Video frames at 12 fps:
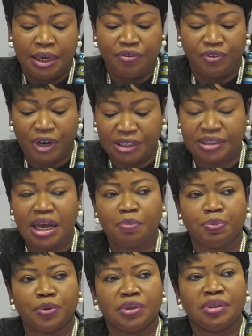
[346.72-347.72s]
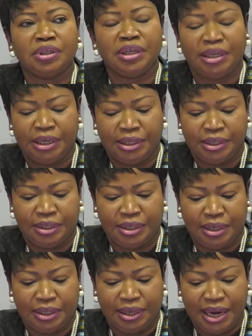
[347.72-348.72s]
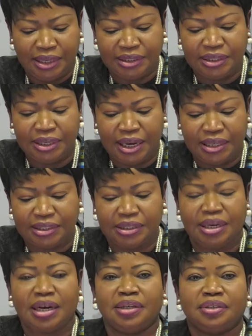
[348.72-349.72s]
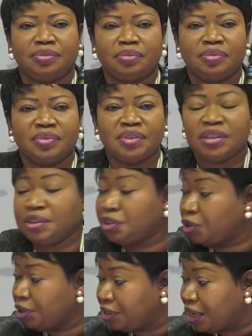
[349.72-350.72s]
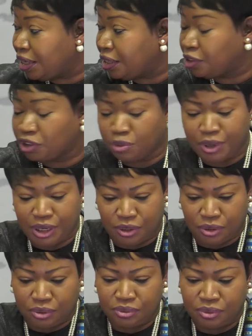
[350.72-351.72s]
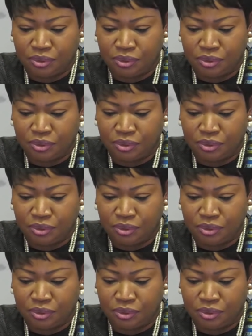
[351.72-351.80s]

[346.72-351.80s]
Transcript: For example, in 1989, Trinidad and Tobago,